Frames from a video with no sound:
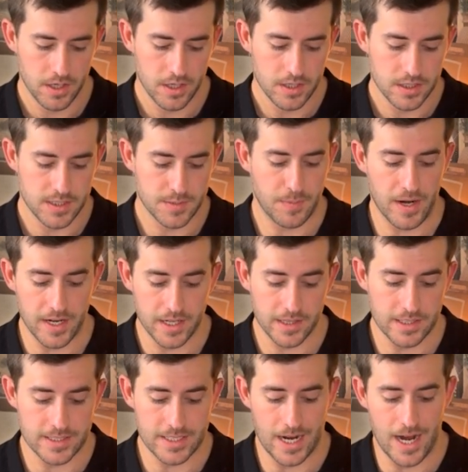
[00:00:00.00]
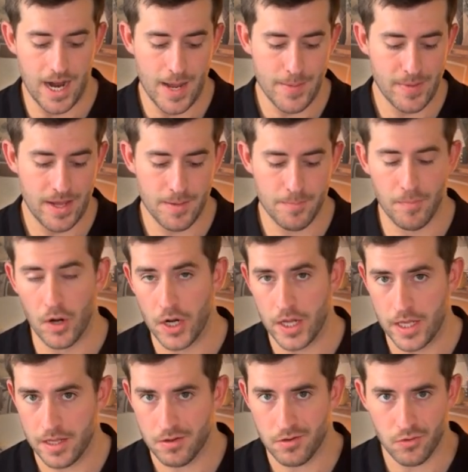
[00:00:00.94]
spending the time and
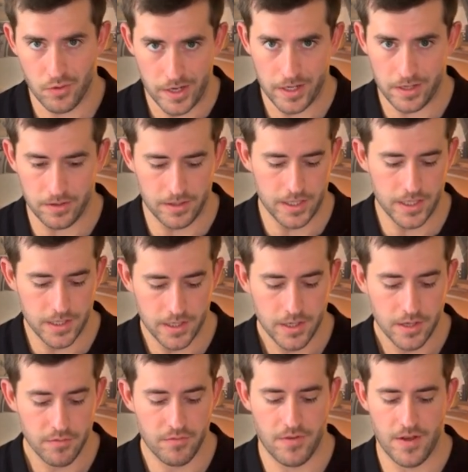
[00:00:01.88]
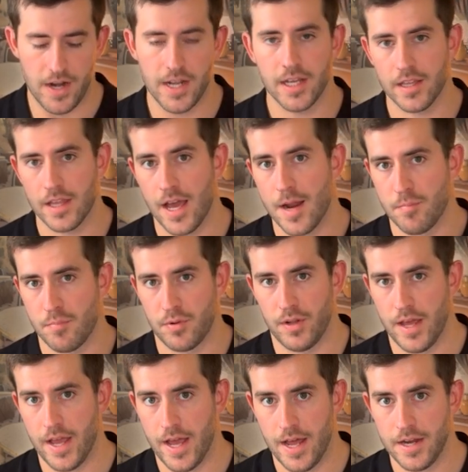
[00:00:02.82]
money critically vetting that
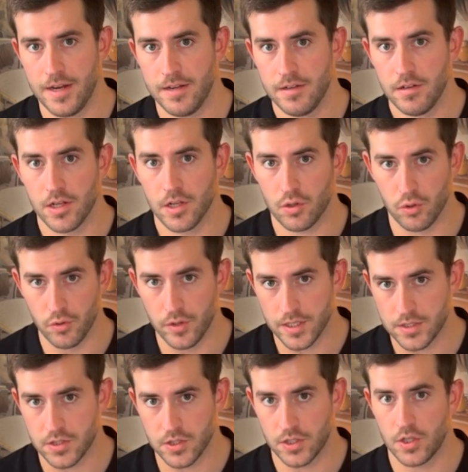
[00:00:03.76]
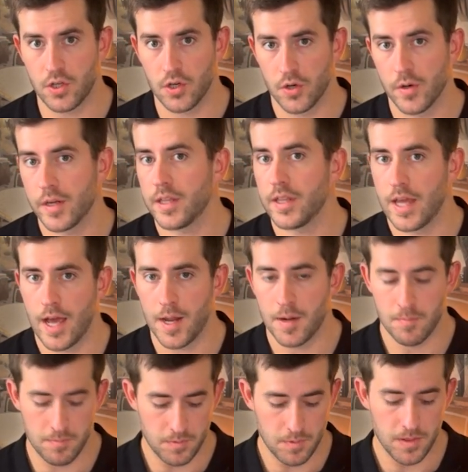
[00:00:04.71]
plan, including securing
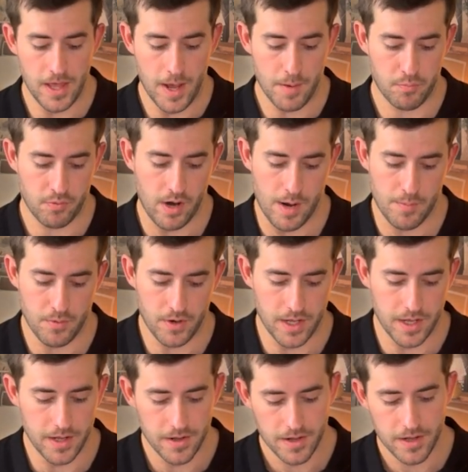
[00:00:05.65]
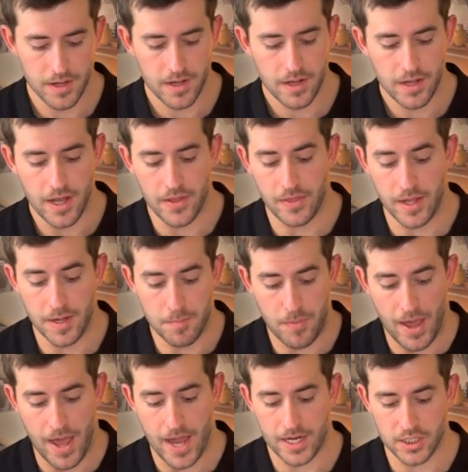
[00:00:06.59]
that property, and then
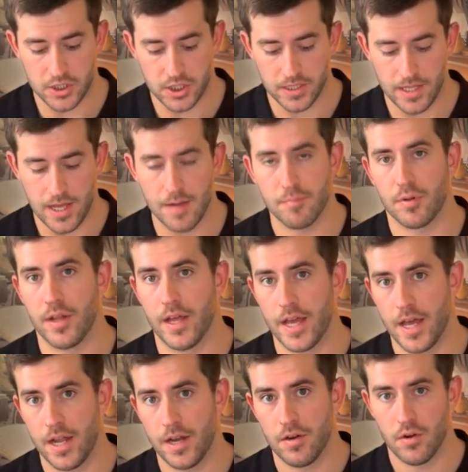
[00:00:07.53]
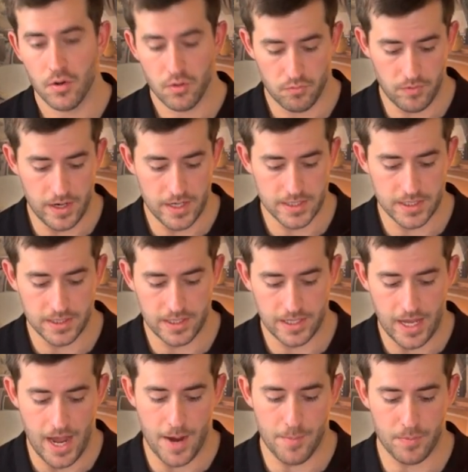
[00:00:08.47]
packaging that plan, raising the
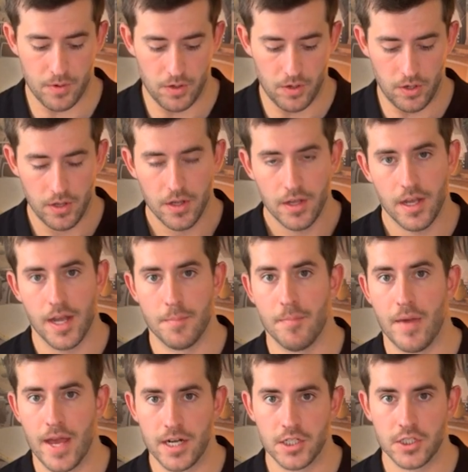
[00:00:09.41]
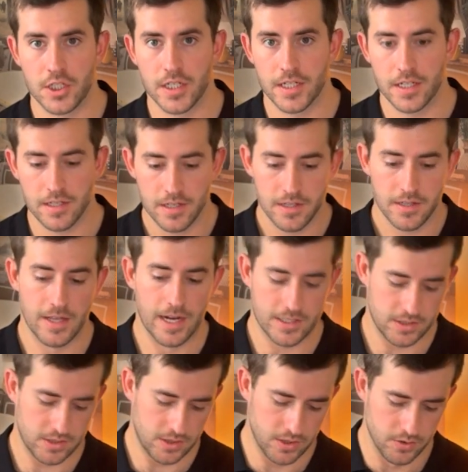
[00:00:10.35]
capital, and managing the
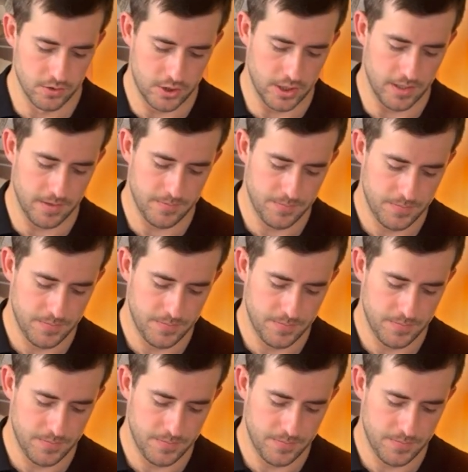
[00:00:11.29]
execution.